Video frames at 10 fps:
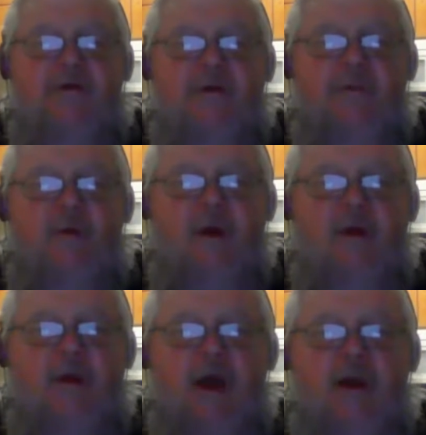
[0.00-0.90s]
of books at the
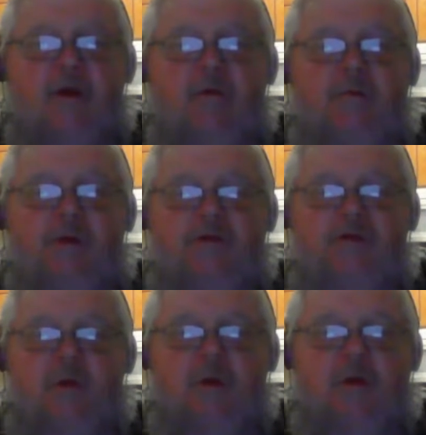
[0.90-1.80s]
BYU Idaho
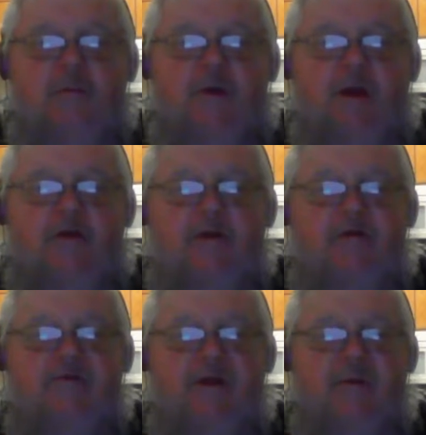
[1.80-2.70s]
bookstore compared to
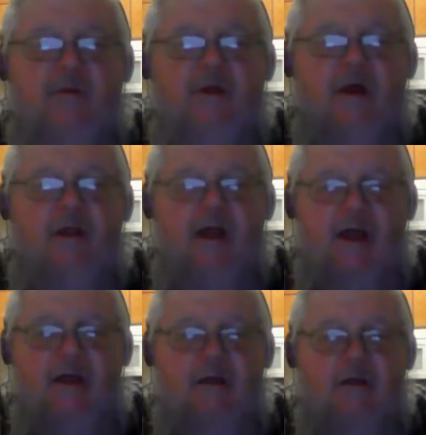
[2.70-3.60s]
those available
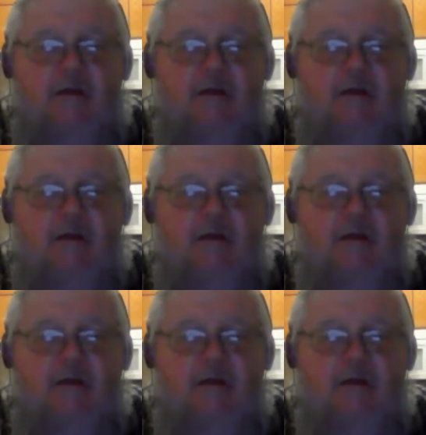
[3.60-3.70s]
online?